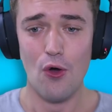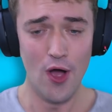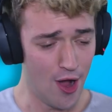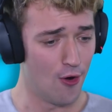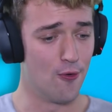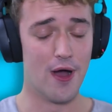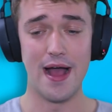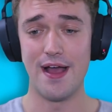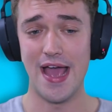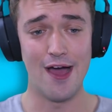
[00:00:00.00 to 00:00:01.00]
Woo!
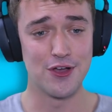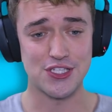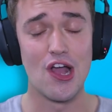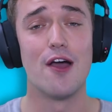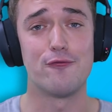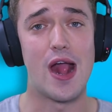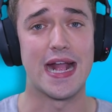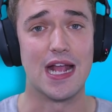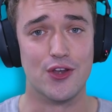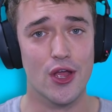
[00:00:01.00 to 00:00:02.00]
That was
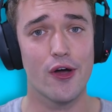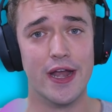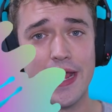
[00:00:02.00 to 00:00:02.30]
nerve-wracking, dude.